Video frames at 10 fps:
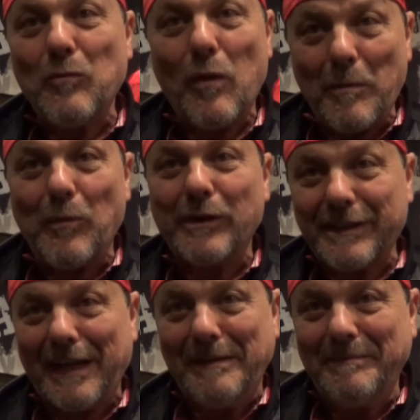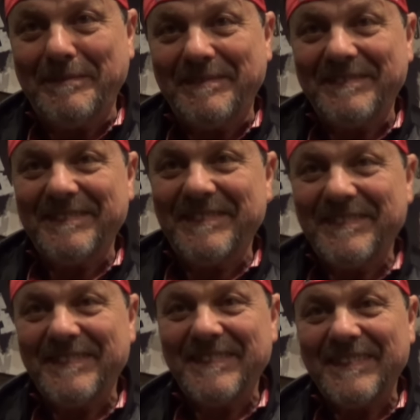one more time. But who could he
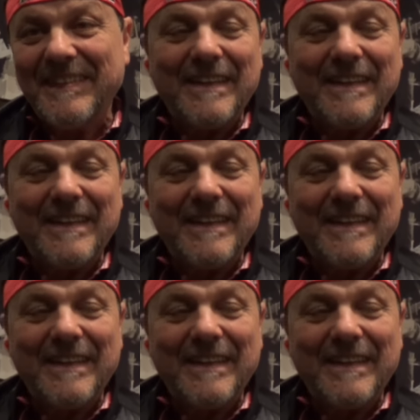fight?